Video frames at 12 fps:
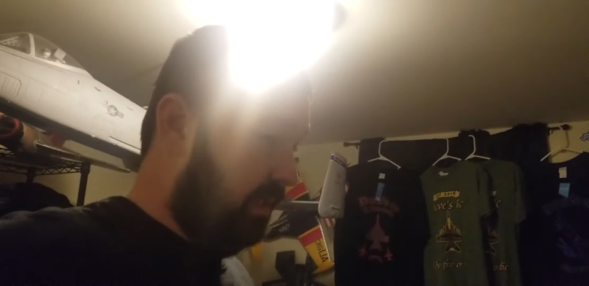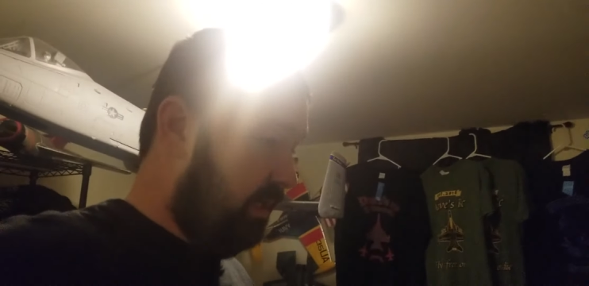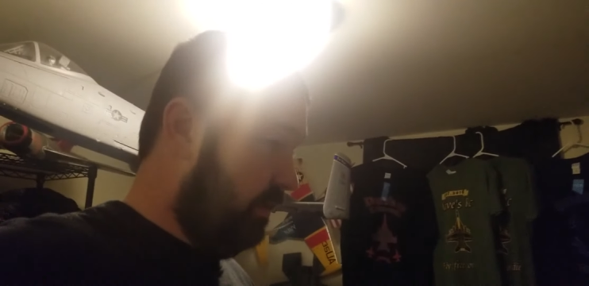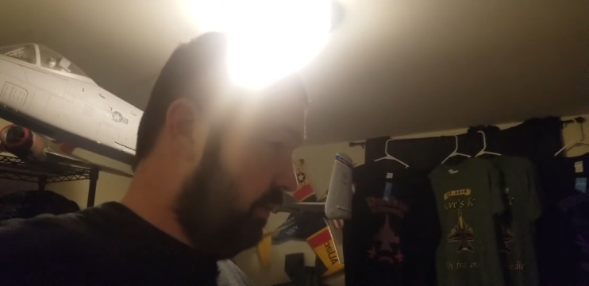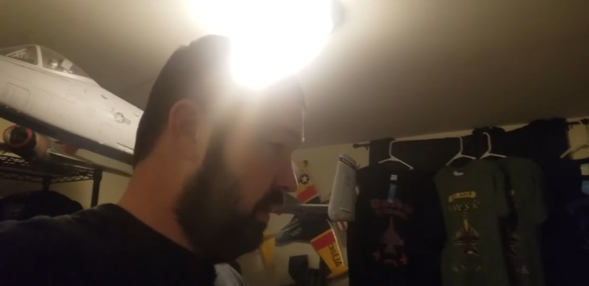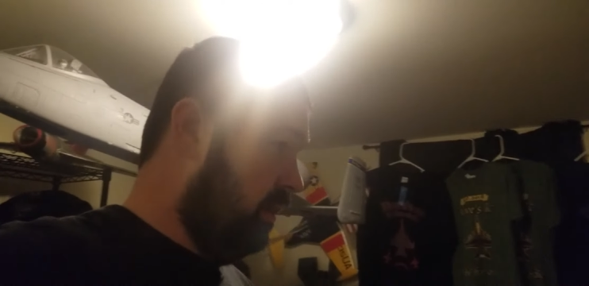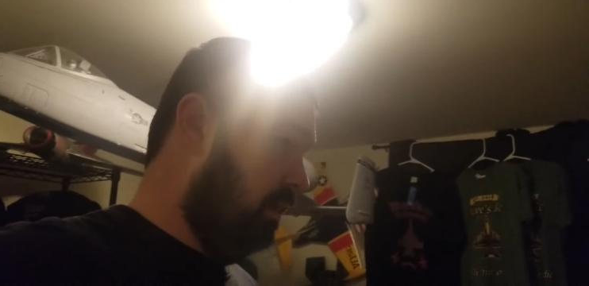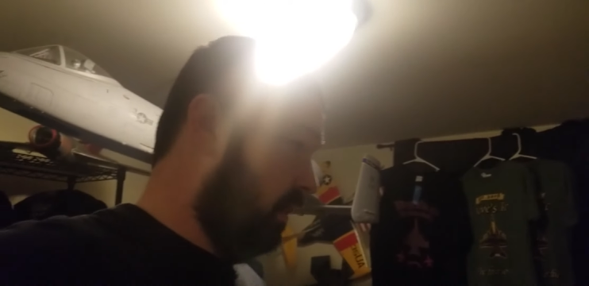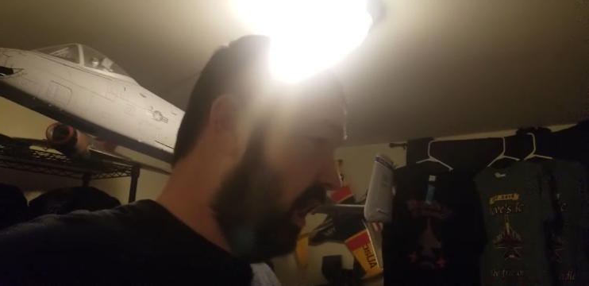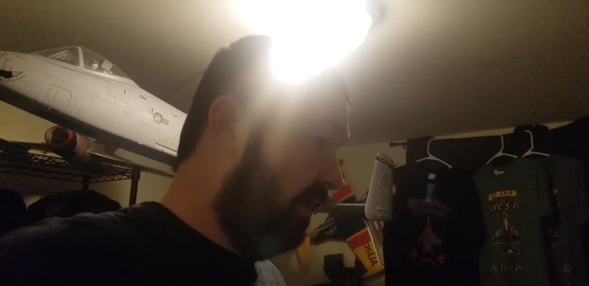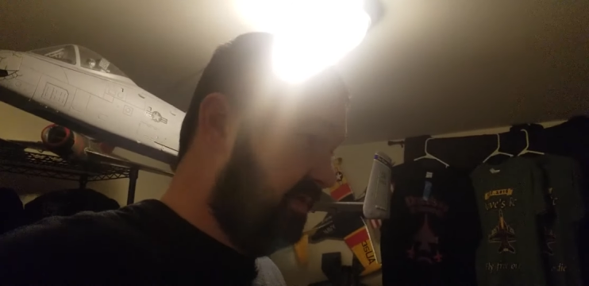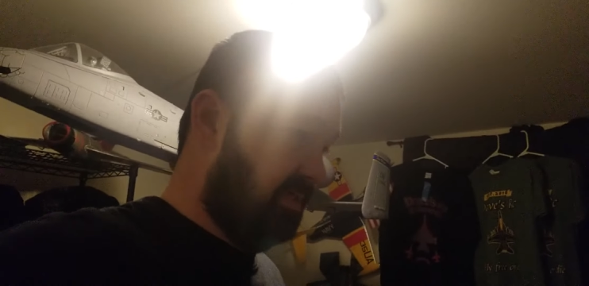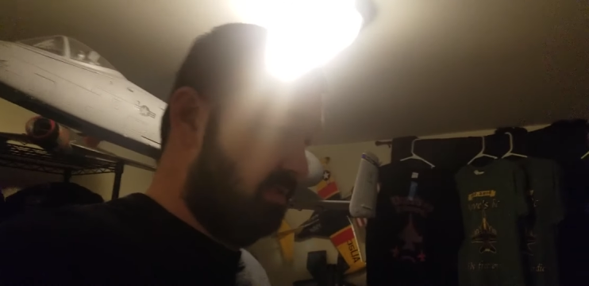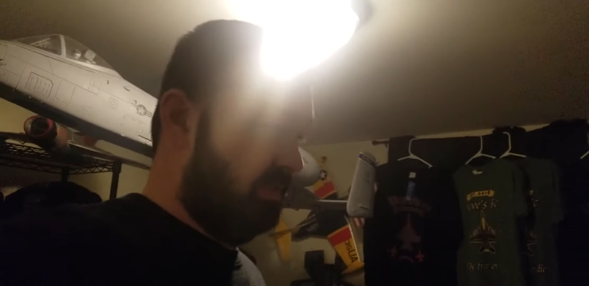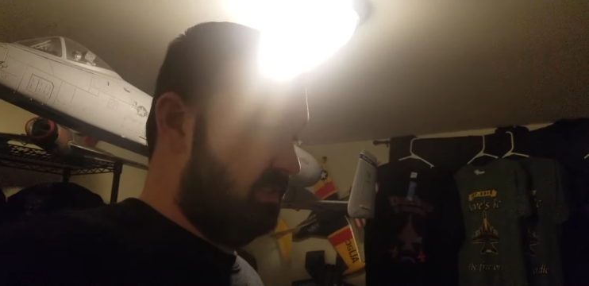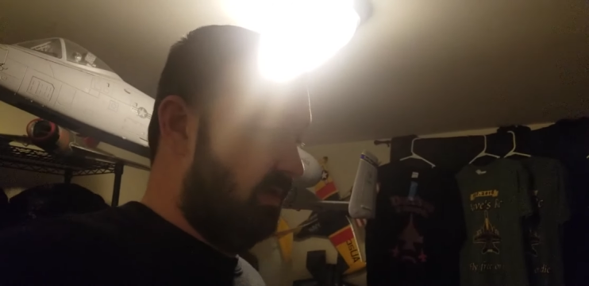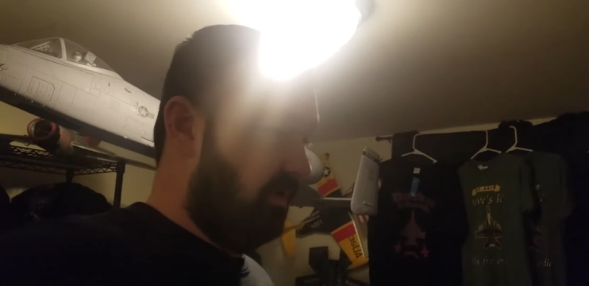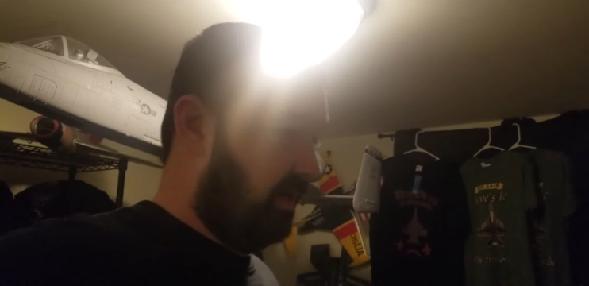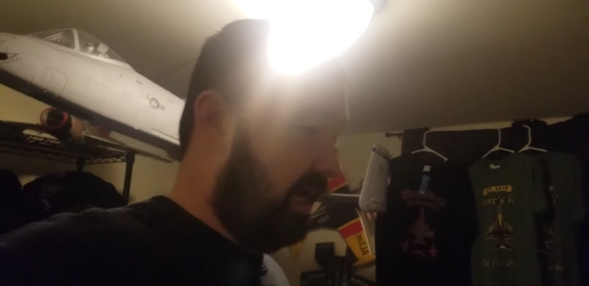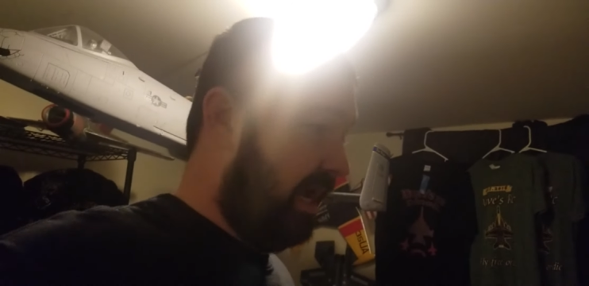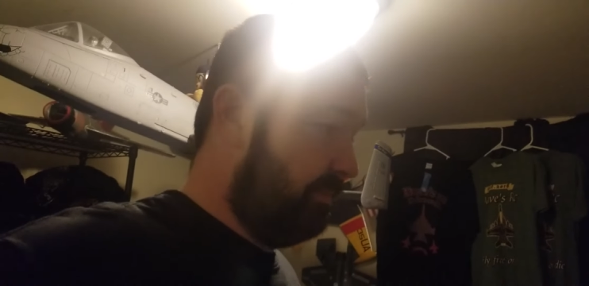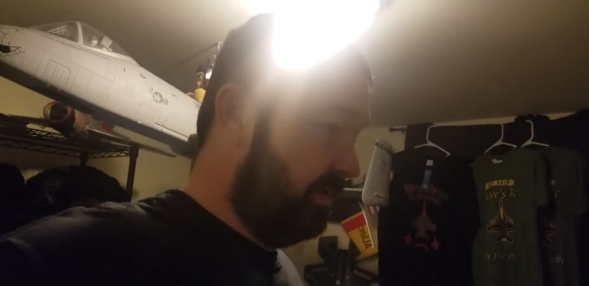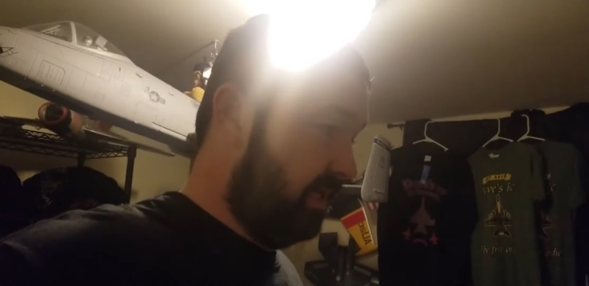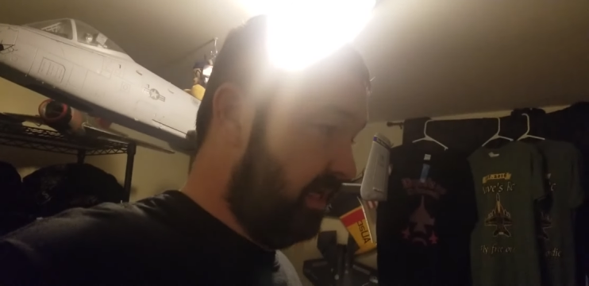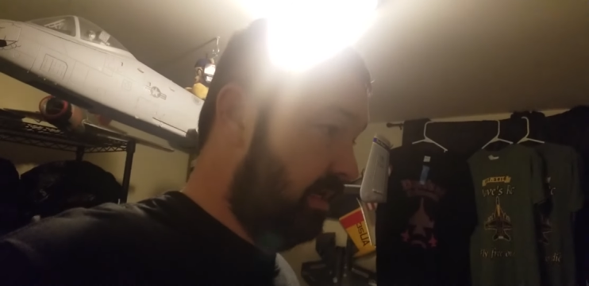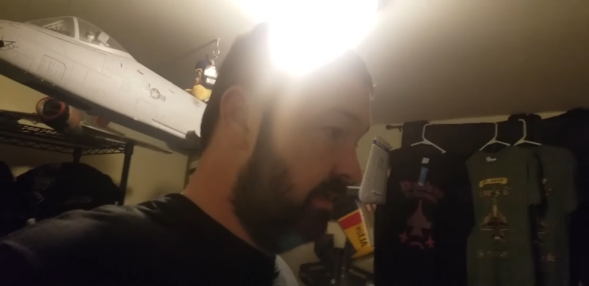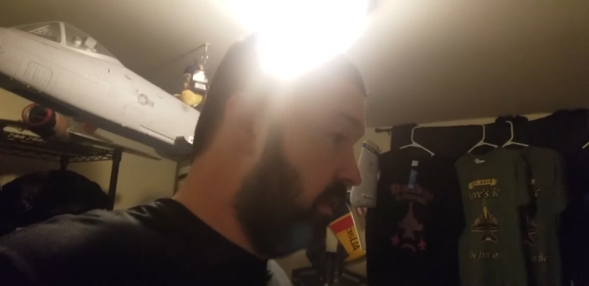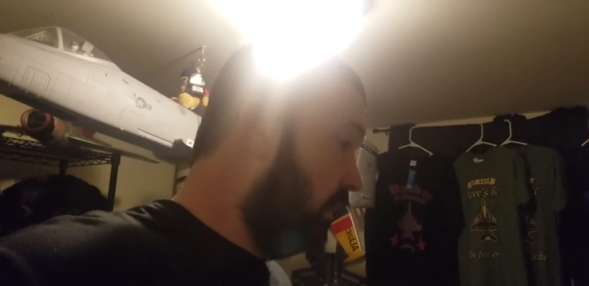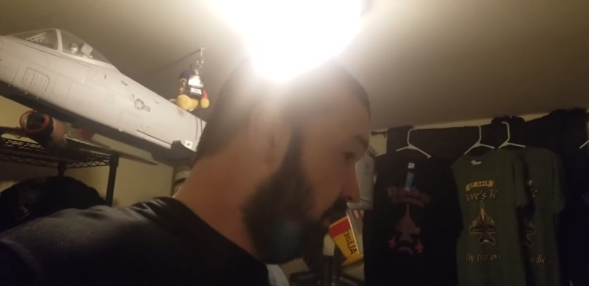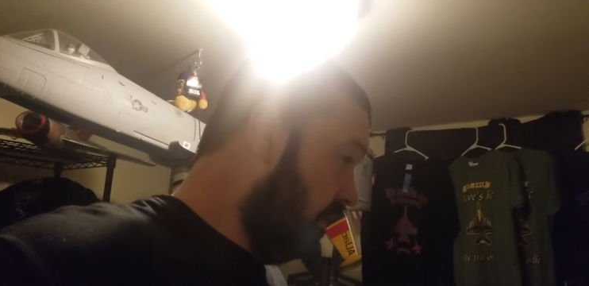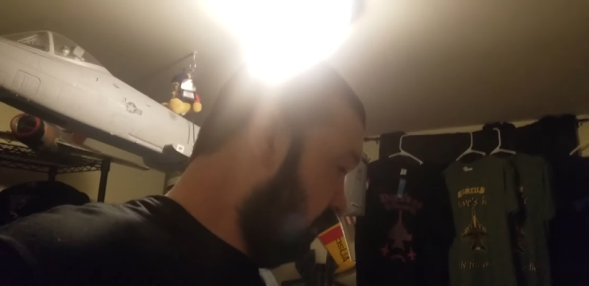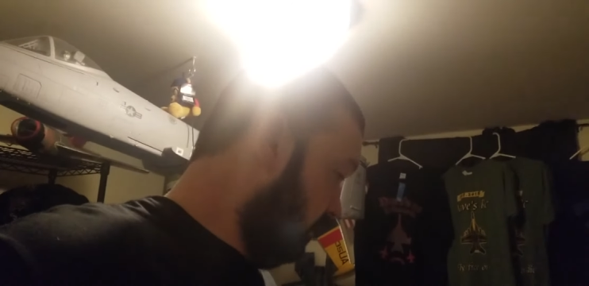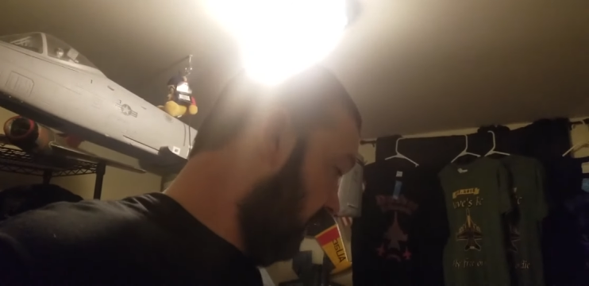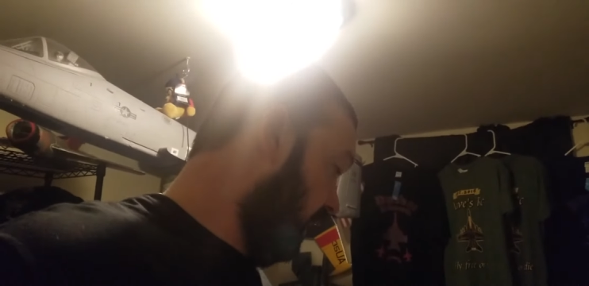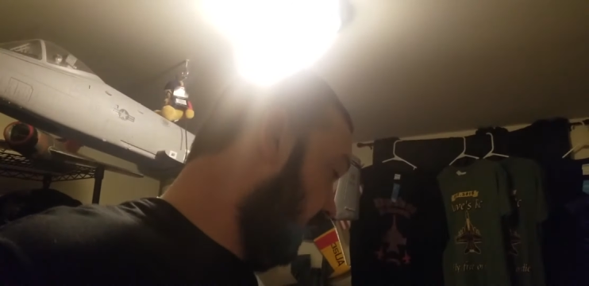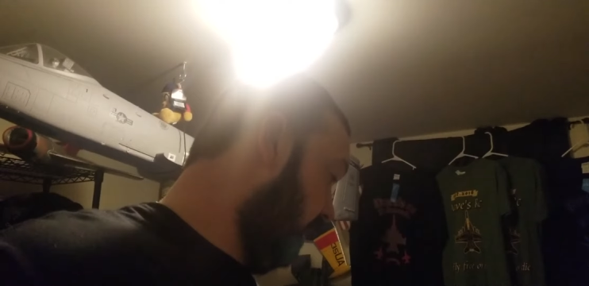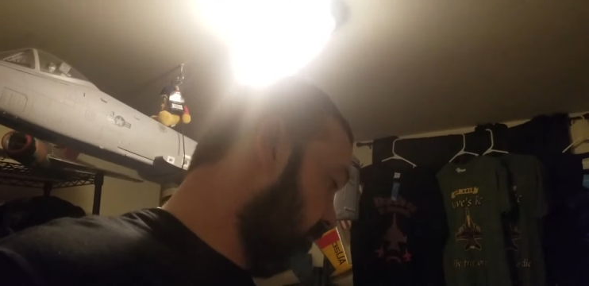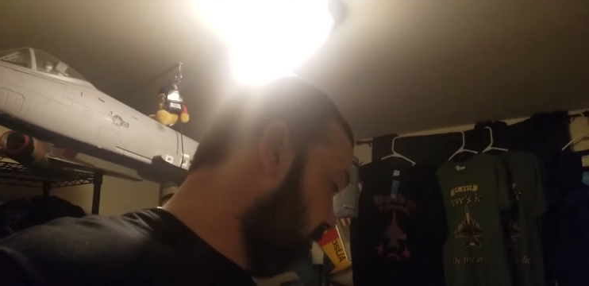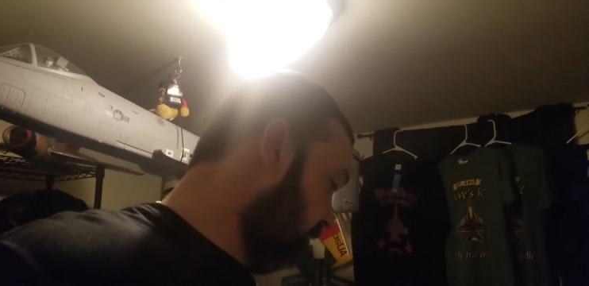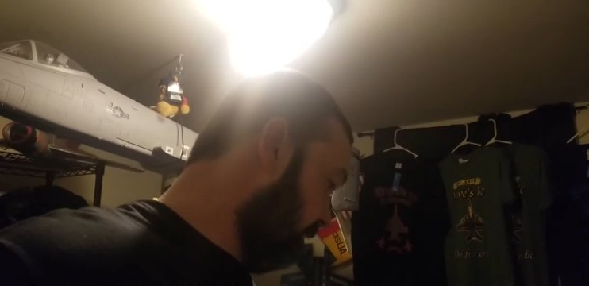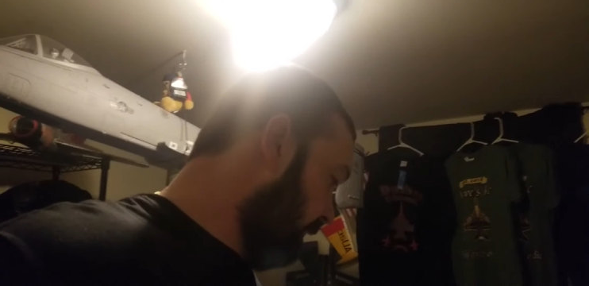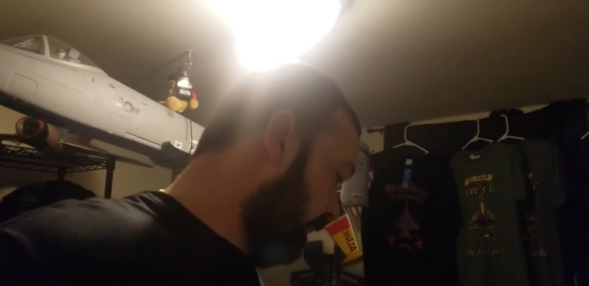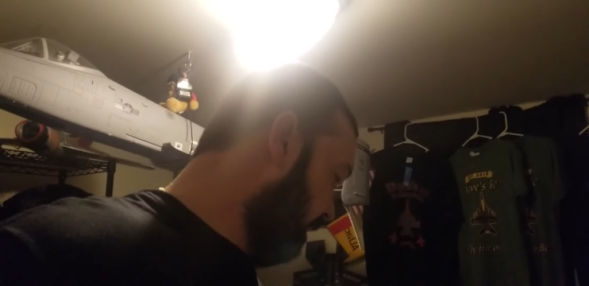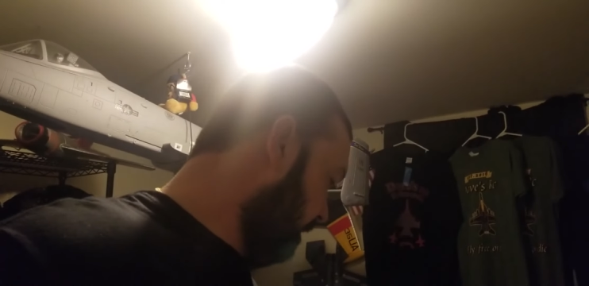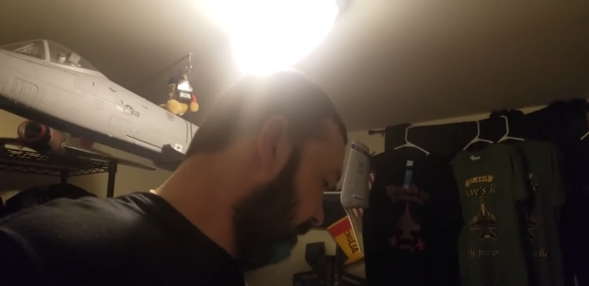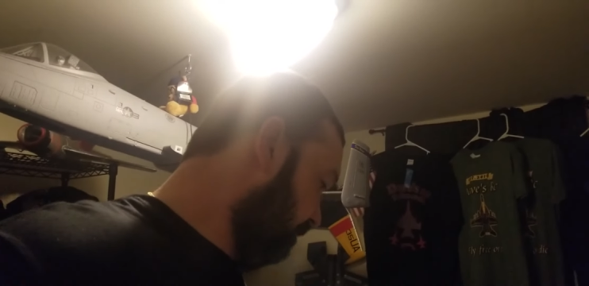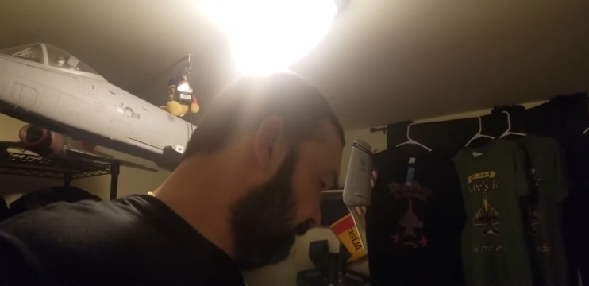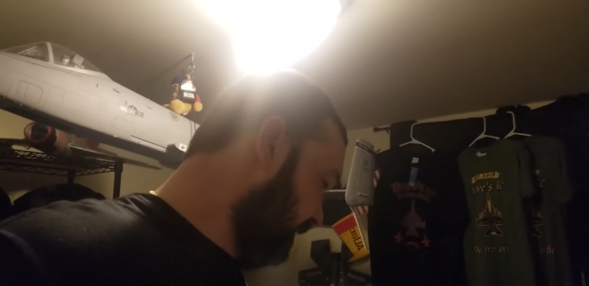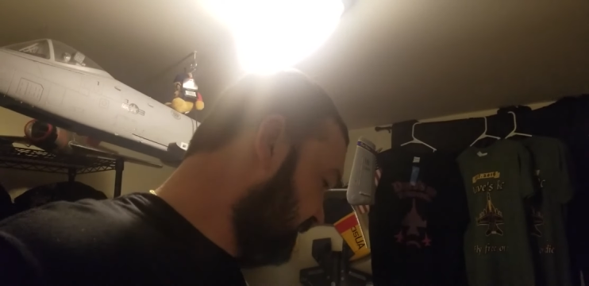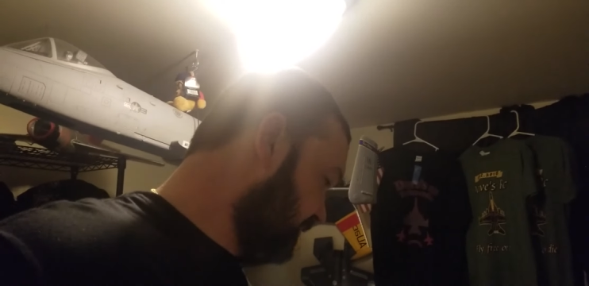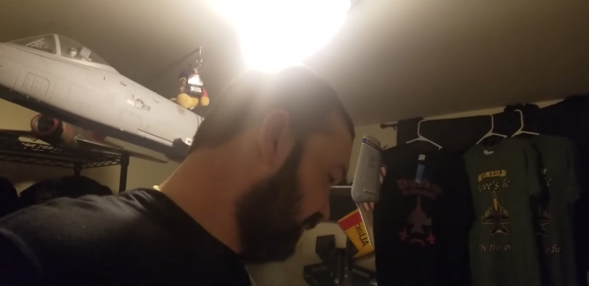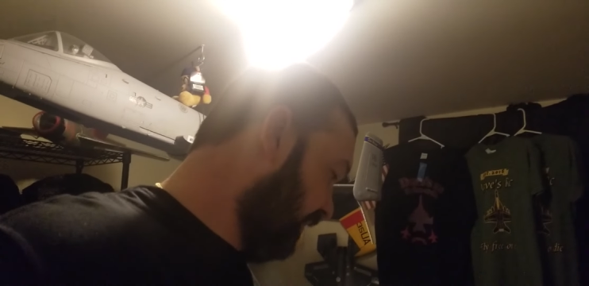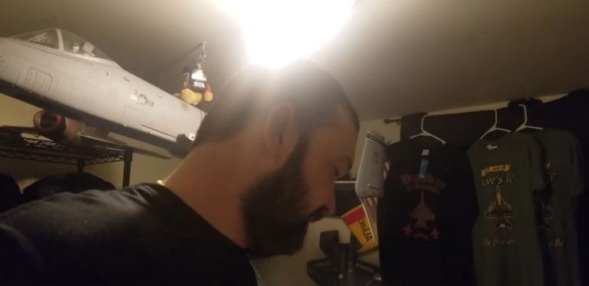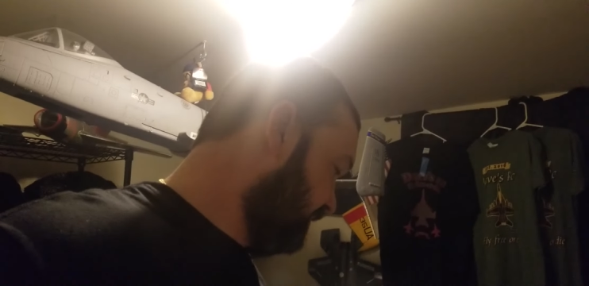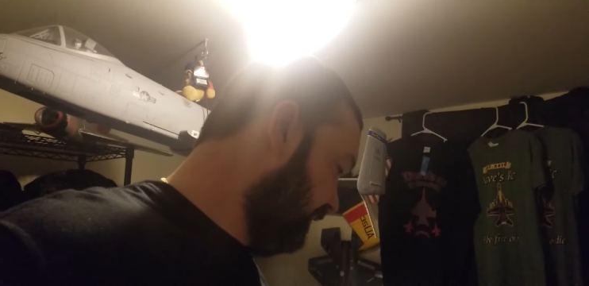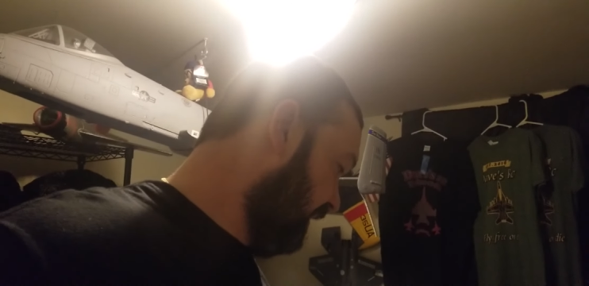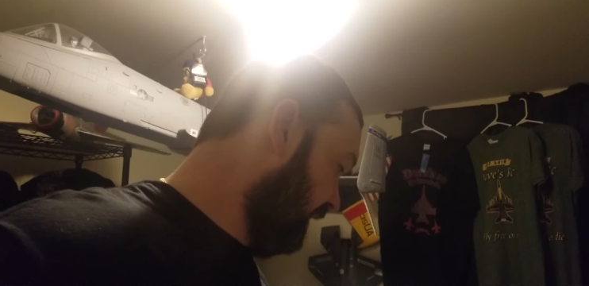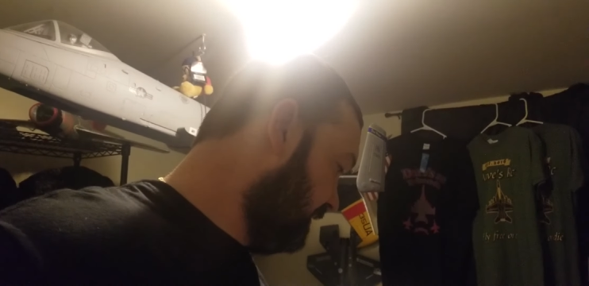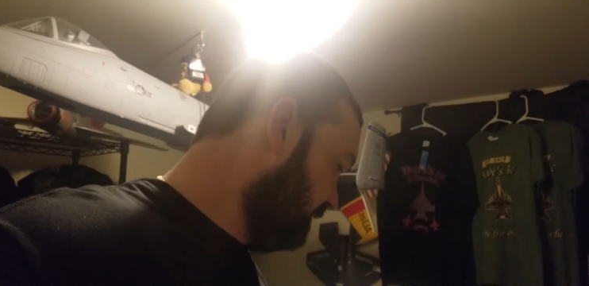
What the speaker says: No face is visible, so there are no lips to read.